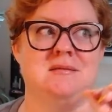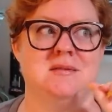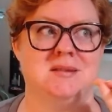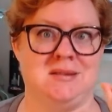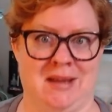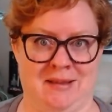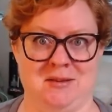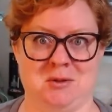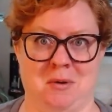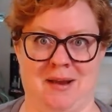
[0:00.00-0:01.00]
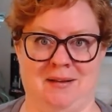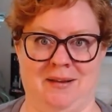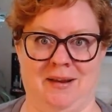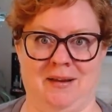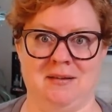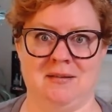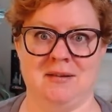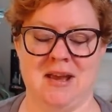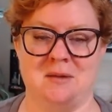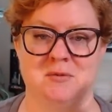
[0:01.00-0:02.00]
say this correctly,
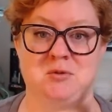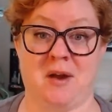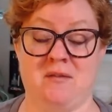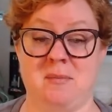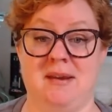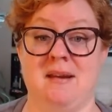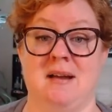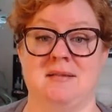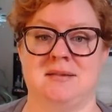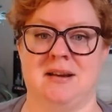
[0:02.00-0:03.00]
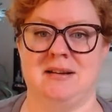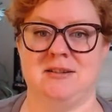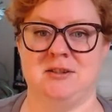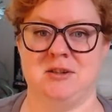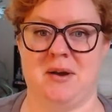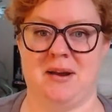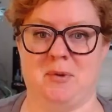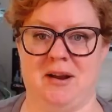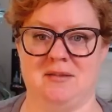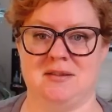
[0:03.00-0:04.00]
and it was driving me nuts that I didn't know how to
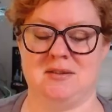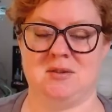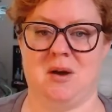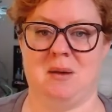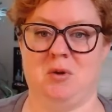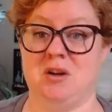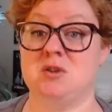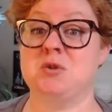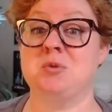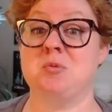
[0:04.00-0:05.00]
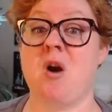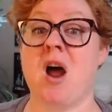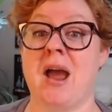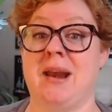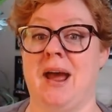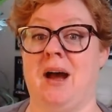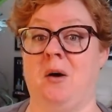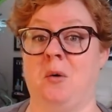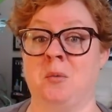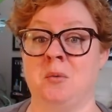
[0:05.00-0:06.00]
pronounce it. So I'm going to try
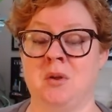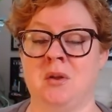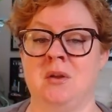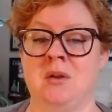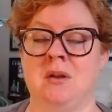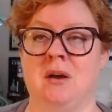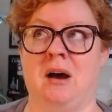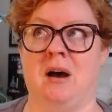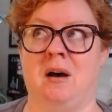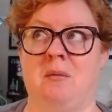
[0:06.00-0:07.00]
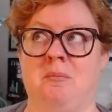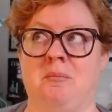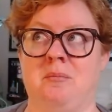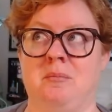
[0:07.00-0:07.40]
now. I